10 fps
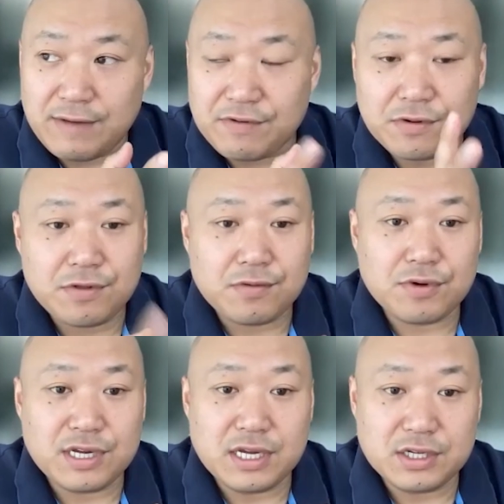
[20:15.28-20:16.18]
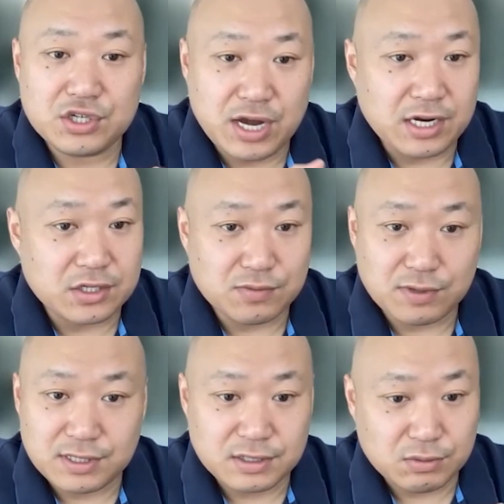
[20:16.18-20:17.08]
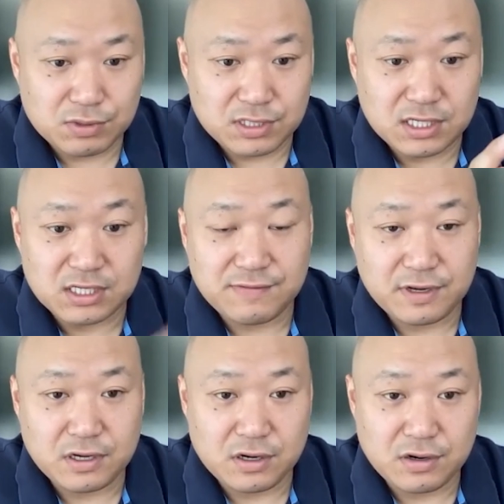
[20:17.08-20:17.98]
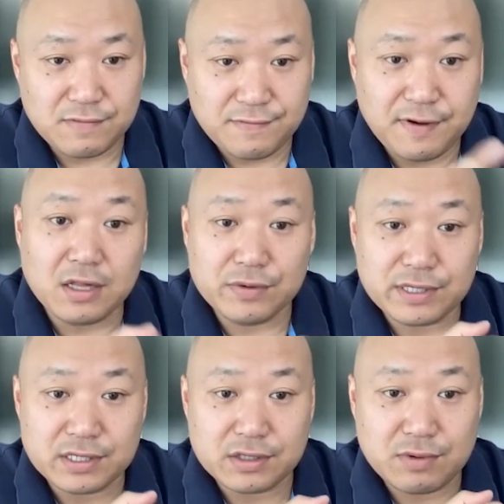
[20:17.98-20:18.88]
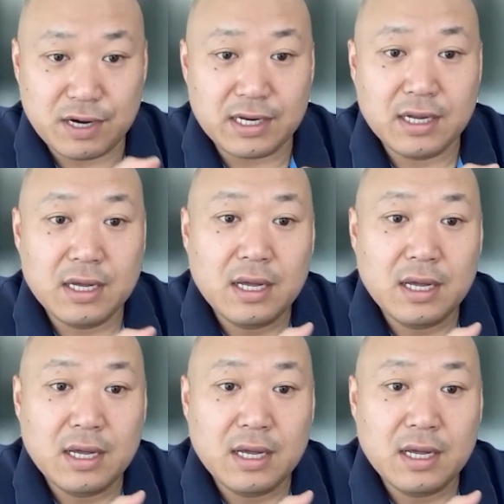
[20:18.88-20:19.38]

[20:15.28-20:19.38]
have your 3 channels with 6-figure followings, right?